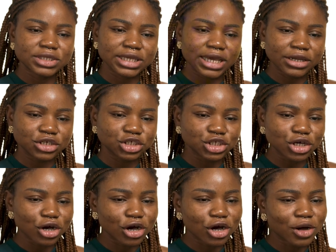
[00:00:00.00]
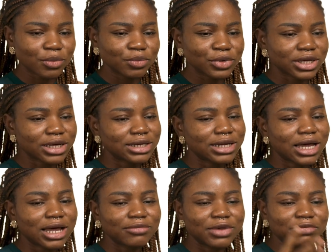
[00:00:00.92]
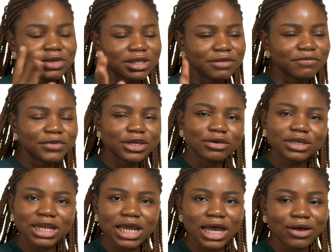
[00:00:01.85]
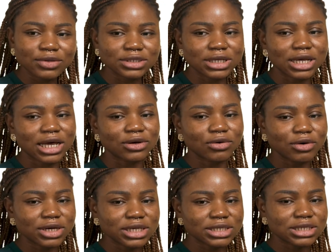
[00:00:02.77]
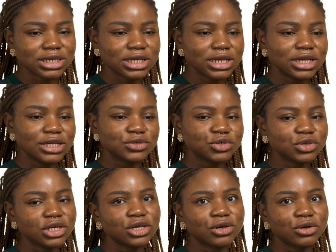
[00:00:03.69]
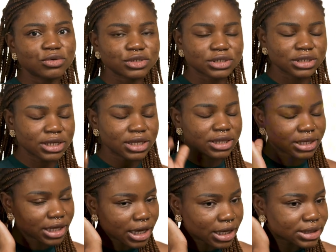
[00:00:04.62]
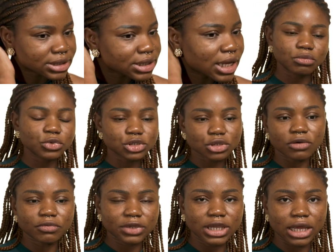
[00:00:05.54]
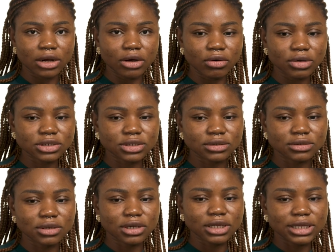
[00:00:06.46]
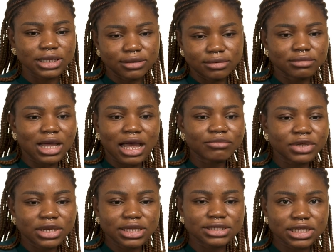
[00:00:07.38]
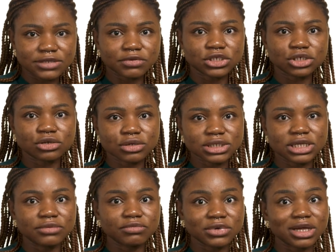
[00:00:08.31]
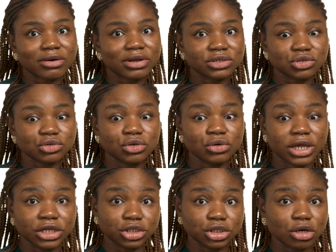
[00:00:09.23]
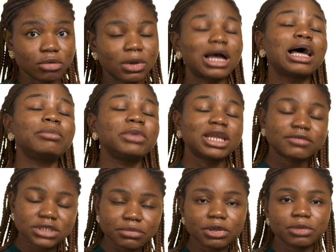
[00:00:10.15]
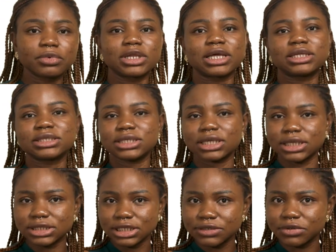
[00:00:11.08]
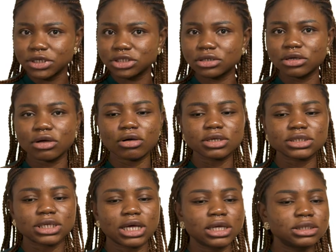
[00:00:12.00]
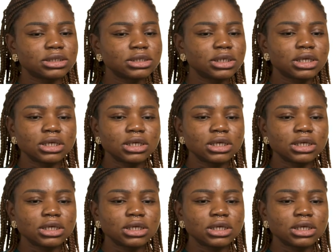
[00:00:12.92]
to get a job, you can have everything figured out. And honestly, it's usually not the case. Most often than not, having a certification doesn't even guarantee a job. I mean, I've seen people that they take a certification course and